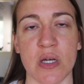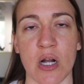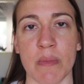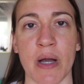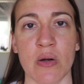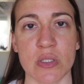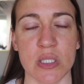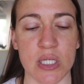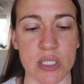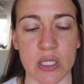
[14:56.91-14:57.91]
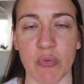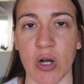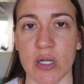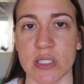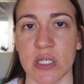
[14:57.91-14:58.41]
talk about the Indie Lee
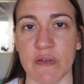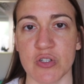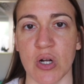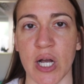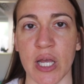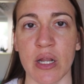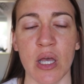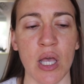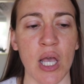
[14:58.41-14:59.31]
products that I've tried.